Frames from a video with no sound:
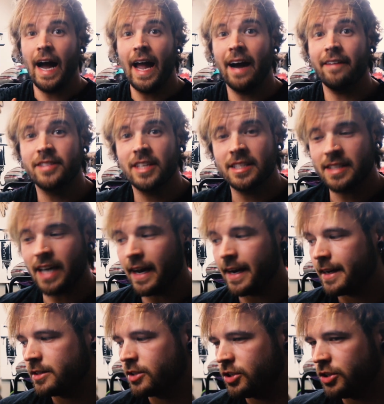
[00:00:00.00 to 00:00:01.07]
I have
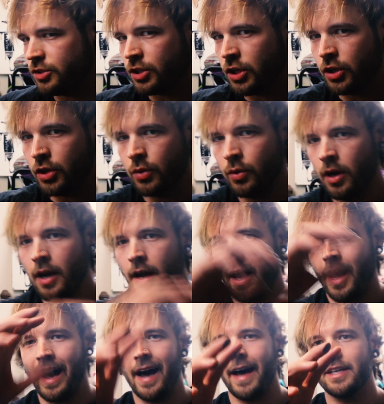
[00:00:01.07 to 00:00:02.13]
decided to do
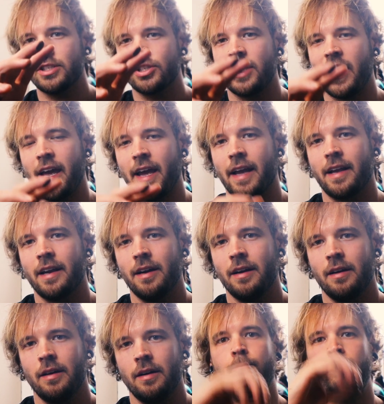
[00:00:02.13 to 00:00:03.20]
hashtag
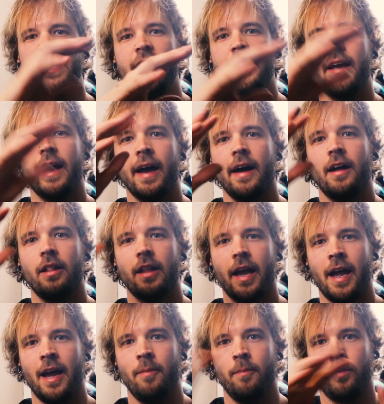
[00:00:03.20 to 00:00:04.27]

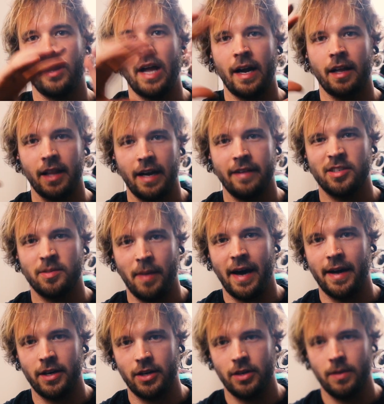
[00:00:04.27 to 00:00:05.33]
BLM, Black Lives
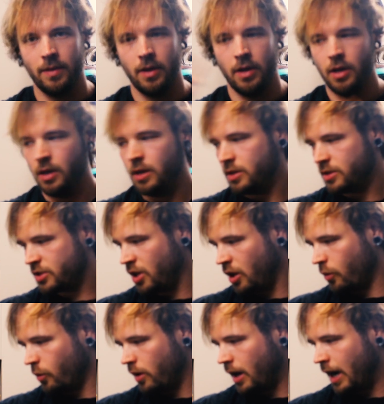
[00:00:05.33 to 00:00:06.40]
Matter.
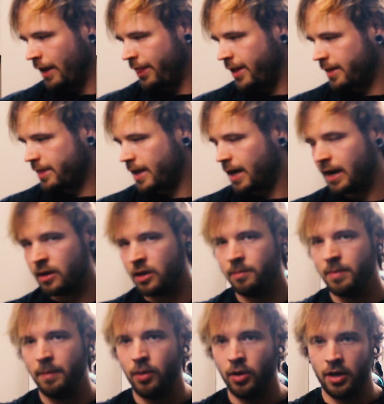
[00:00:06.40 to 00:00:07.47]
So I think that I'm gonna
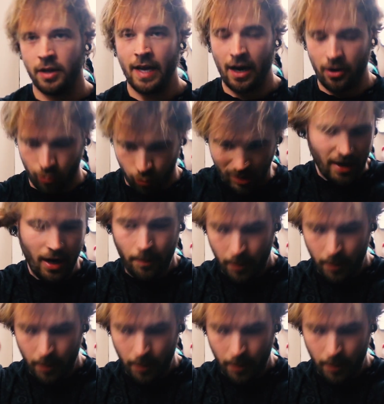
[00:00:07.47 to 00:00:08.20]
be putting that right